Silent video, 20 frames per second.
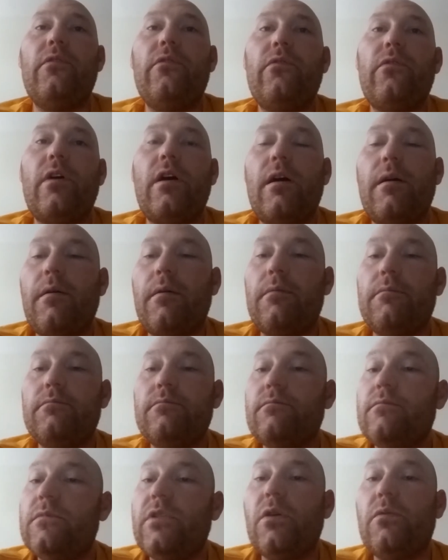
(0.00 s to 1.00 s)
of uh,
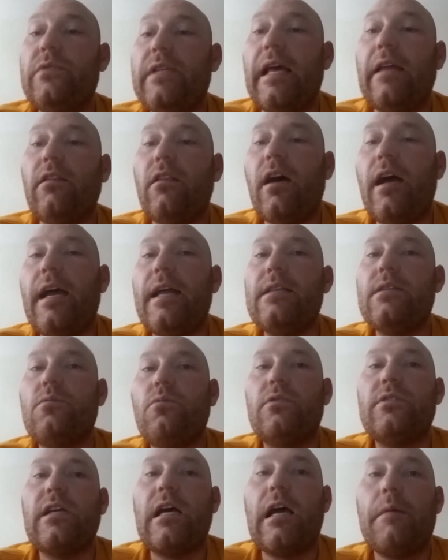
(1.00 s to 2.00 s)
you know deadlines
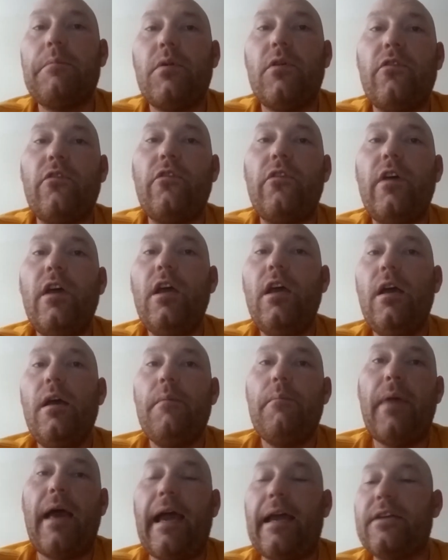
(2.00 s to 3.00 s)
what type of
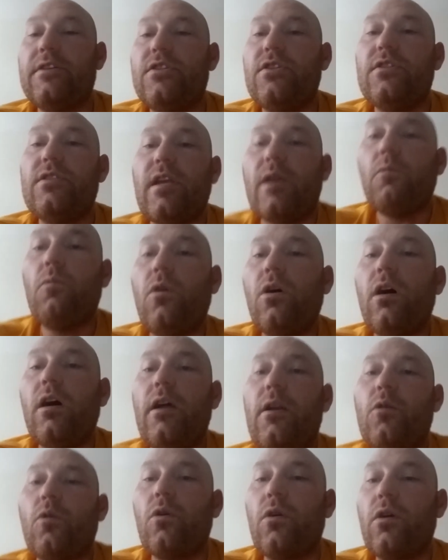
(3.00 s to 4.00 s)
packages they
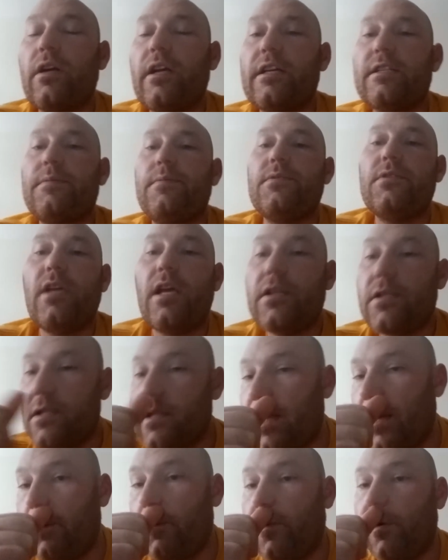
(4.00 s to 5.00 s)
want or
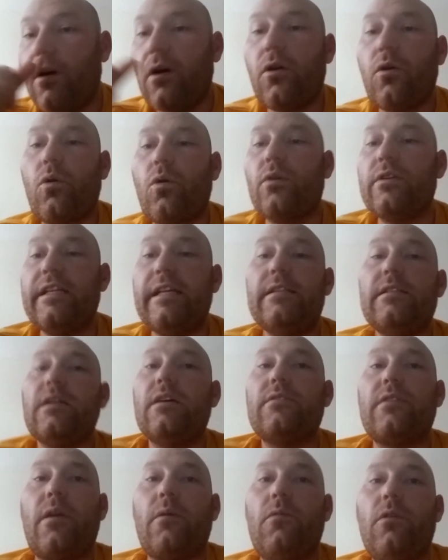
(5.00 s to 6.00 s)
customizations they want or
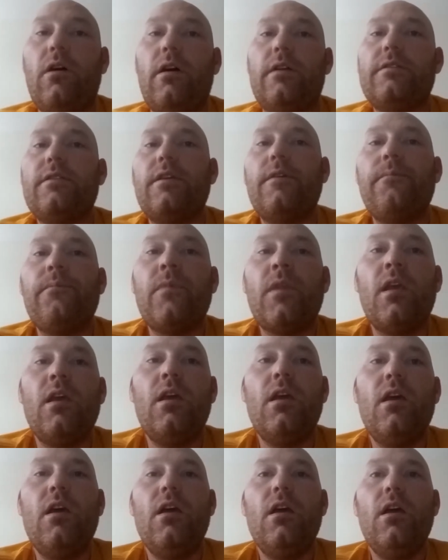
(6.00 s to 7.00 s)
details they want
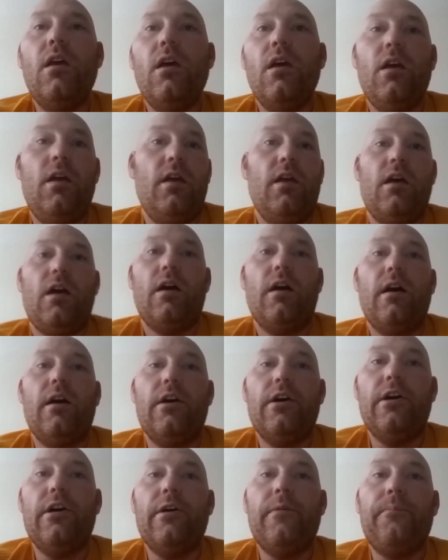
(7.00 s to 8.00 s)

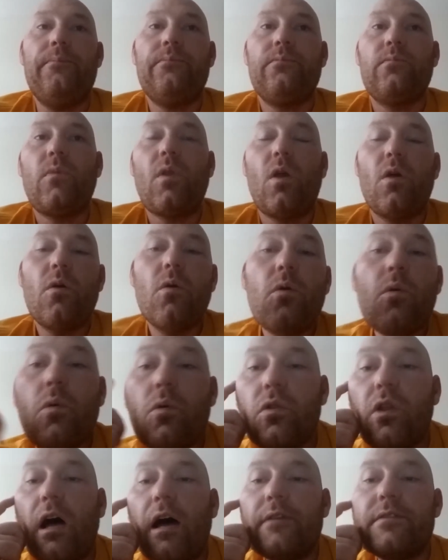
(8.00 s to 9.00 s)
um,
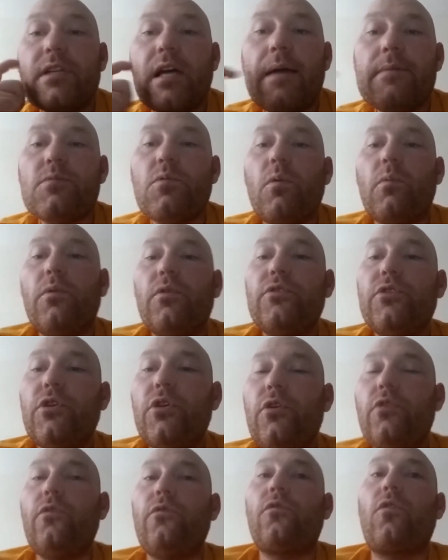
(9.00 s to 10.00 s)
a lot of times what we'll
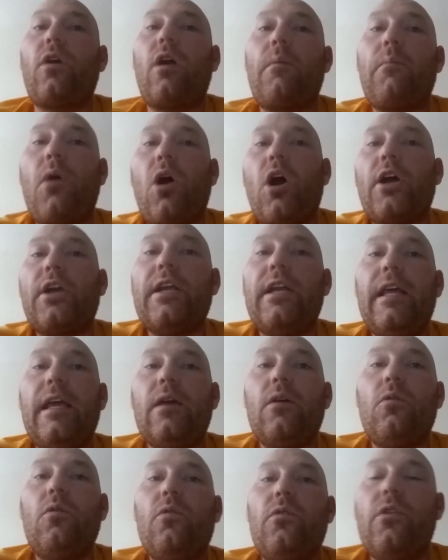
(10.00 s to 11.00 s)
do for our
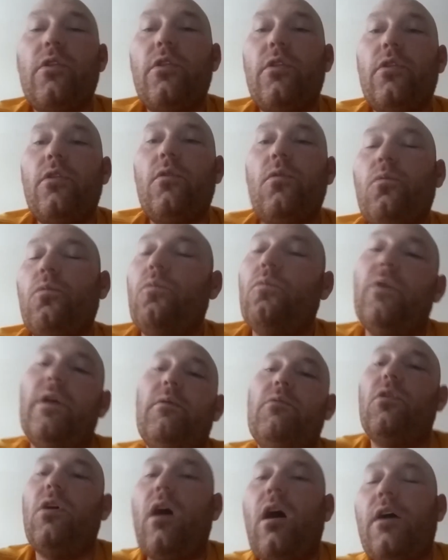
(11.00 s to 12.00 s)
marketing we
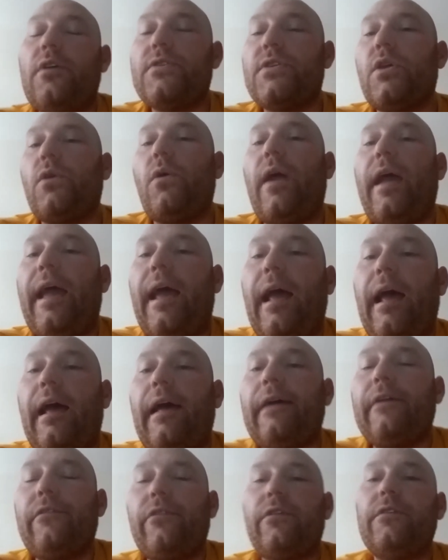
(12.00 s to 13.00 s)
will also
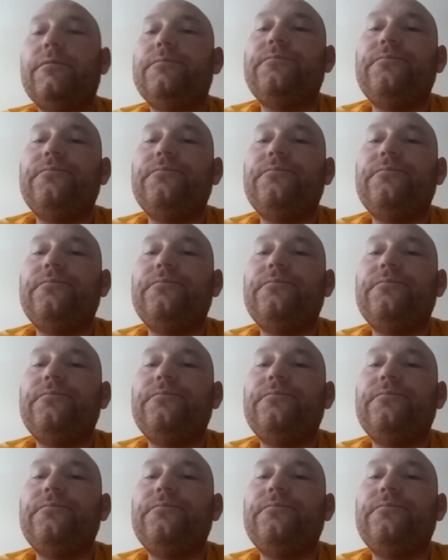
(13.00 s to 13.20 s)
have